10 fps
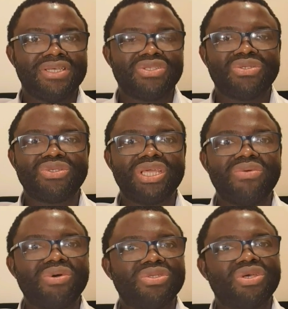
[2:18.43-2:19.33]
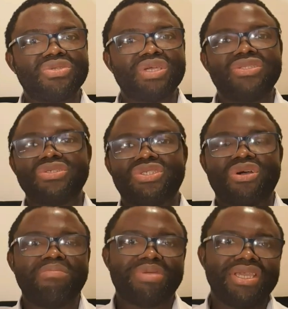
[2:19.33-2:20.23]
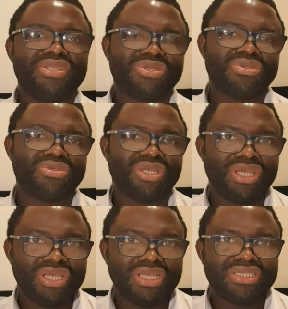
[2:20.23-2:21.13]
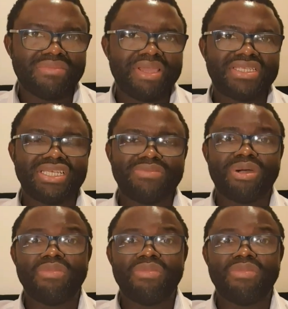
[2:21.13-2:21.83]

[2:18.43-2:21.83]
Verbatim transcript: So today we're just going to jump into the message.